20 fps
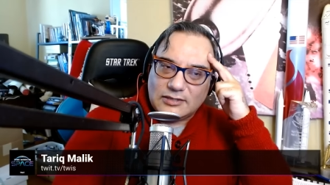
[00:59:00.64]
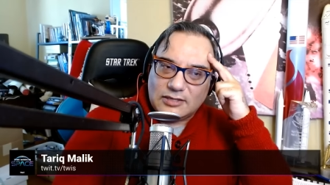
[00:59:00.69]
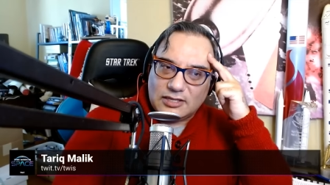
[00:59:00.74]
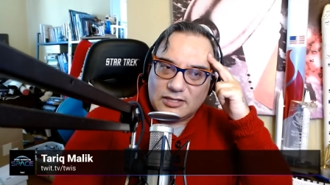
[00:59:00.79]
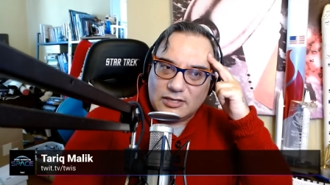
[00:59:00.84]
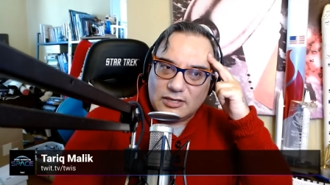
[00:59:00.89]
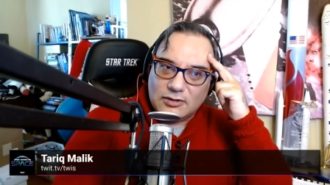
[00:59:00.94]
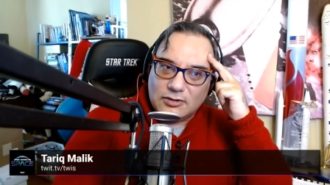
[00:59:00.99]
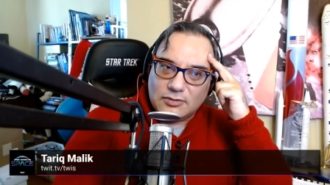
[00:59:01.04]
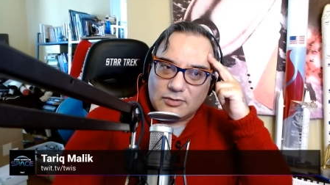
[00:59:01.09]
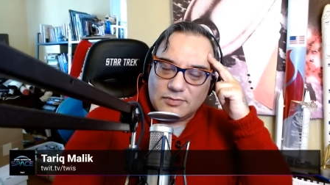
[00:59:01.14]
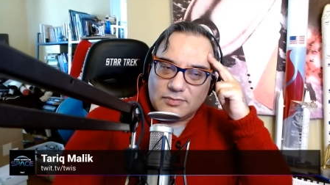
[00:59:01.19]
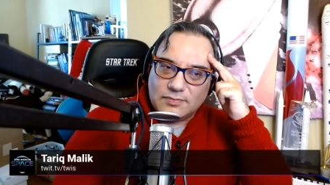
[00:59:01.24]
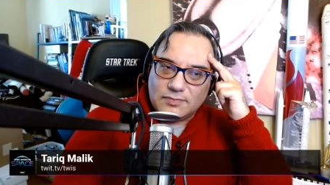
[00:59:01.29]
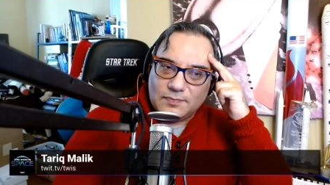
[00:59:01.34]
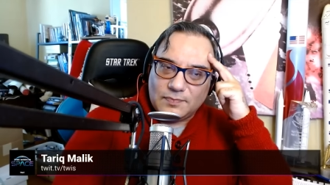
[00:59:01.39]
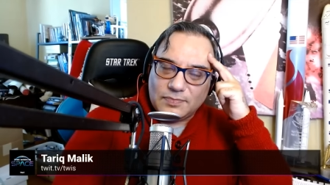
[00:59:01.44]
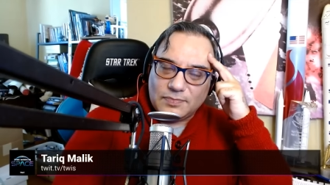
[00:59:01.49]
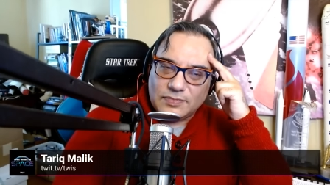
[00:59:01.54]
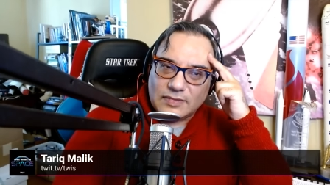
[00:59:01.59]
to you
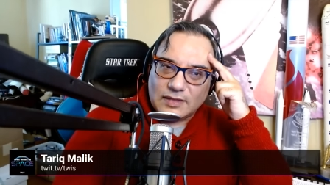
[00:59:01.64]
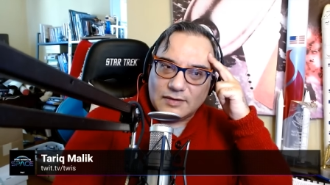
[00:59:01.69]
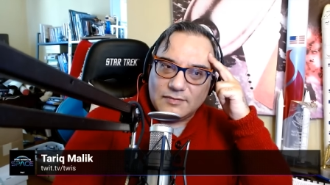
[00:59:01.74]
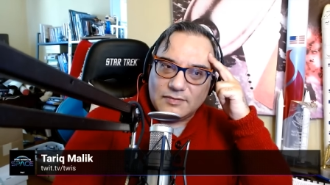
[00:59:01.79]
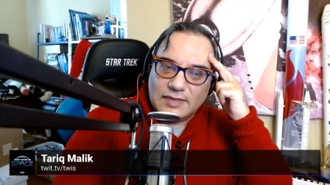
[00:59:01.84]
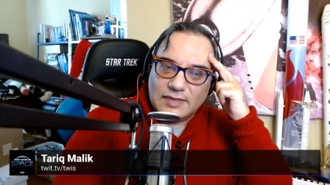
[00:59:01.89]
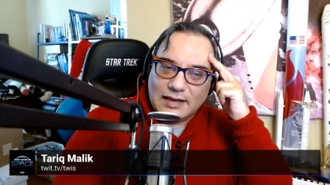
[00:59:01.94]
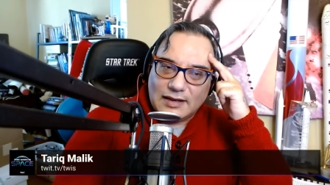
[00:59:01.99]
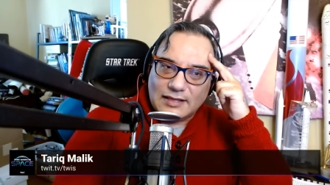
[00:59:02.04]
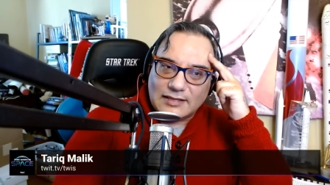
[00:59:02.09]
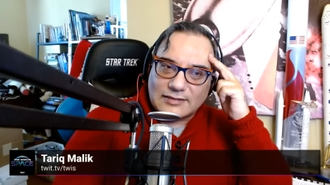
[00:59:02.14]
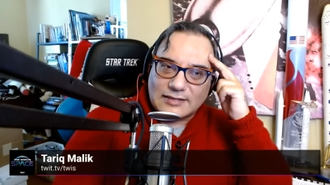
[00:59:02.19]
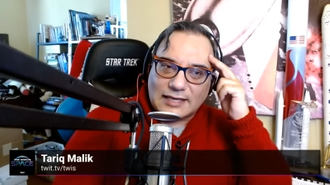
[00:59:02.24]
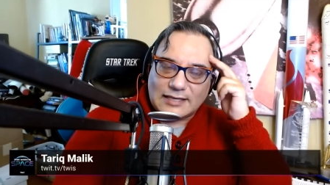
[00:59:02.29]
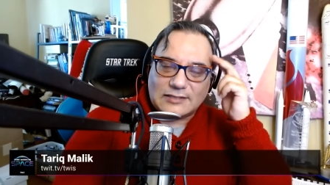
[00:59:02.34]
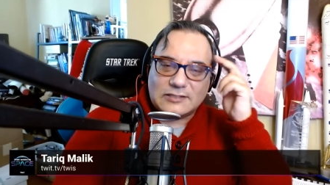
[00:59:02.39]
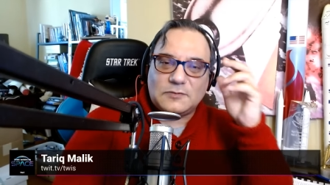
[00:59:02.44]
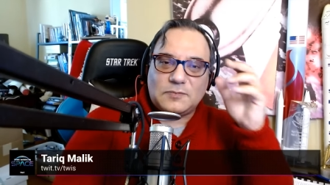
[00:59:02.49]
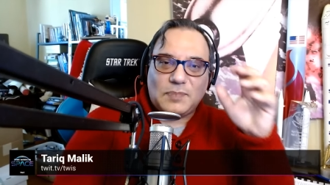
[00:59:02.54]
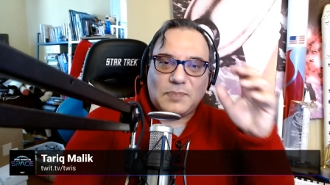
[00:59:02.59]
that is
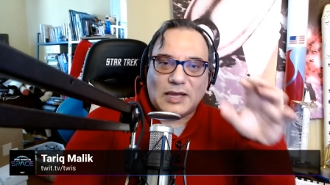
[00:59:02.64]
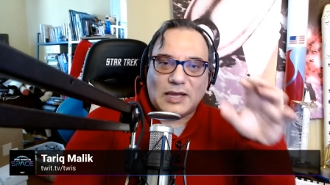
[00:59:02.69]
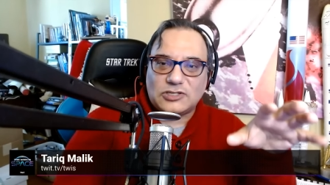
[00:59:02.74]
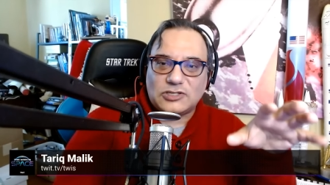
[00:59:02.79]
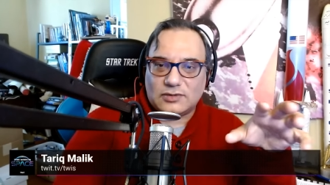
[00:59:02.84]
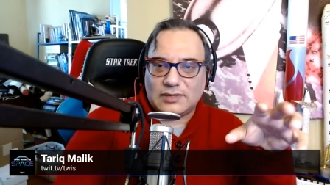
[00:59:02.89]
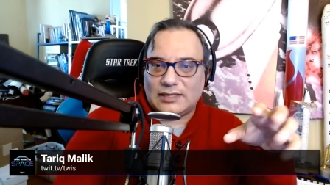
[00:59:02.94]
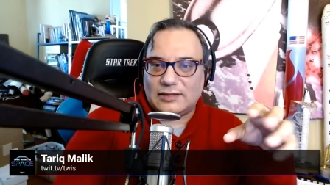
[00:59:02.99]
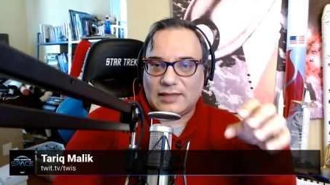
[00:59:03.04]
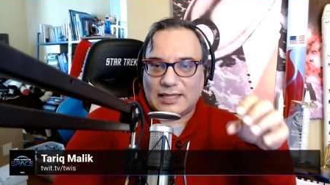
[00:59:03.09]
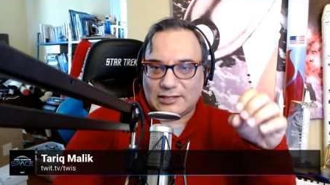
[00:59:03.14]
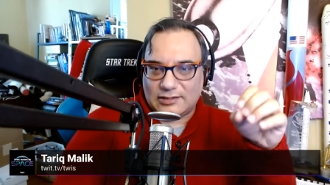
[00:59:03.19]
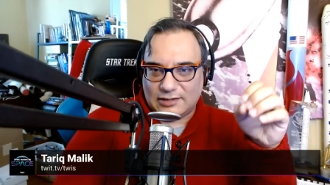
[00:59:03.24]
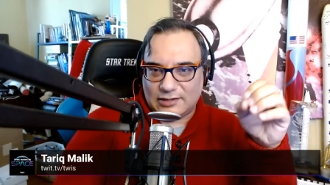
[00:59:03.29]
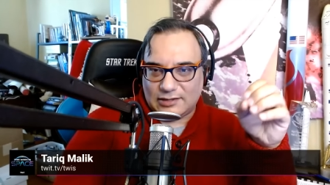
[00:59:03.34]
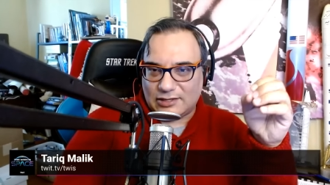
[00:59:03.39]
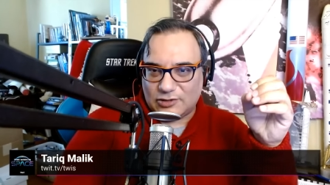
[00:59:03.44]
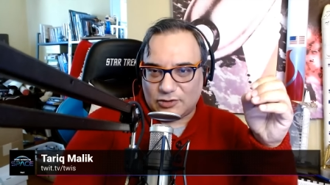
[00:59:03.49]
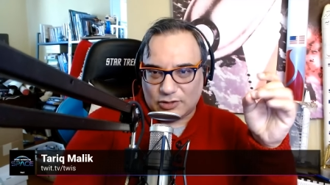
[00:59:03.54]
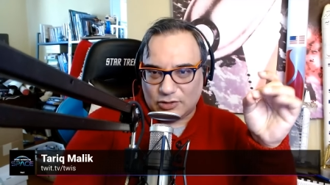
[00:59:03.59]
like special, that like
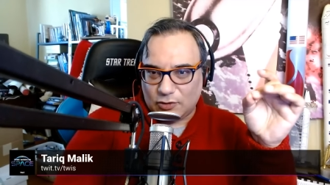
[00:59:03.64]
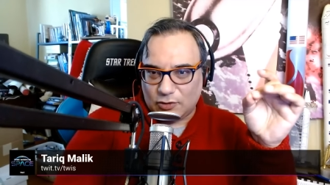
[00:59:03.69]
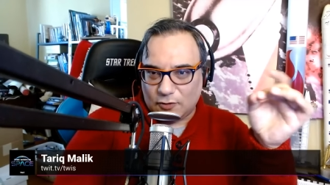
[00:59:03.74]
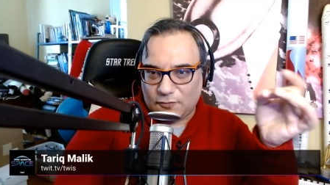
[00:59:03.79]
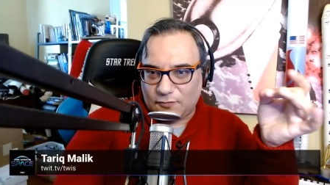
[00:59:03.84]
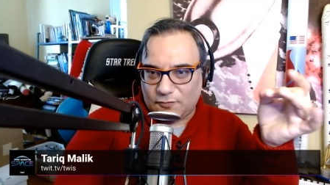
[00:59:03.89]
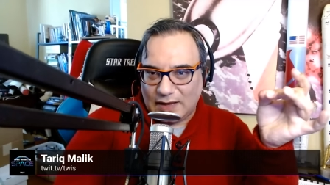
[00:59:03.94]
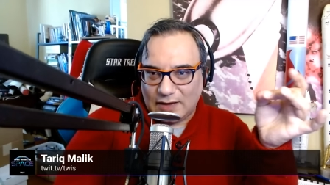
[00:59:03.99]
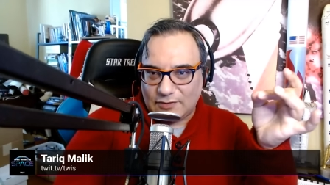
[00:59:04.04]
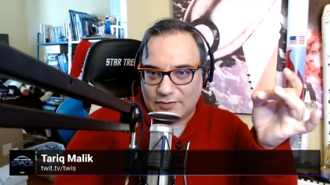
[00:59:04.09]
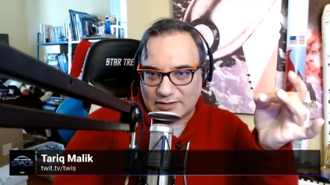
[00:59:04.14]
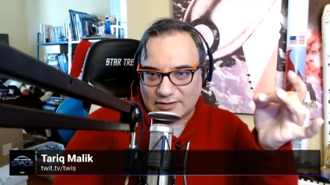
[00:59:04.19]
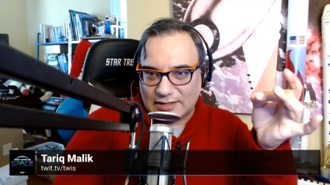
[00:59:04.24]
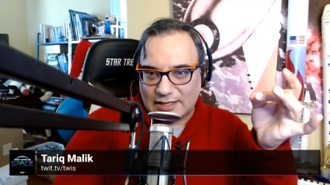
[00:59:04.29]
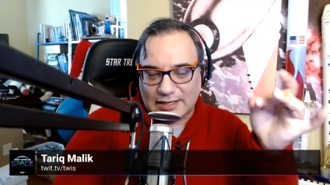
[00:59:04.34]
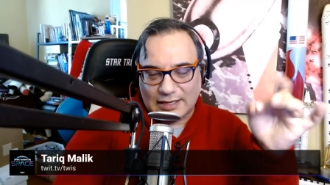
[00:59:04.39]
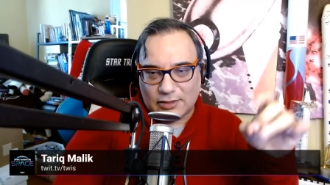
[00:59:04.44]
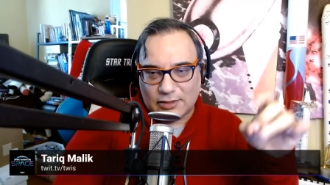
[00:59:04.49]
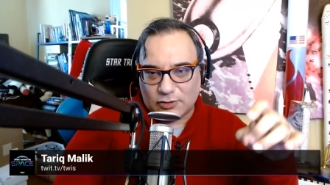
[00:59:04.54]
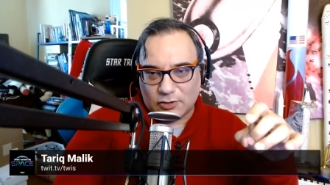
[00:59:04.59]
it's your favorite
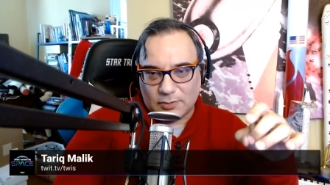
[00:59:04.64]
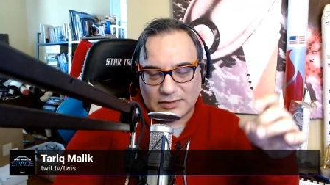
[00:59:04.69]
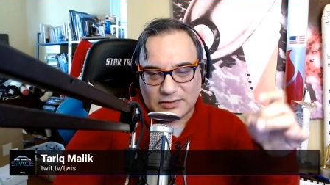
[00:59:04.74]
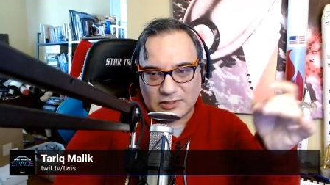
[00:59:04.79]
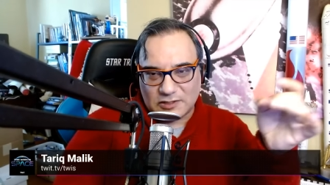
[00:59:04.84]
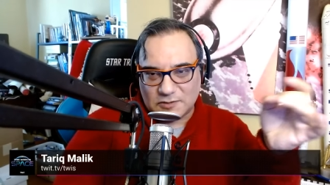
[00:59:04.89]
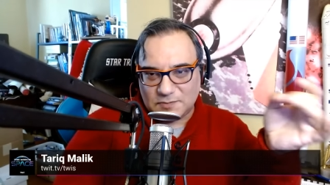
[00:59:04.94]
thing, either about the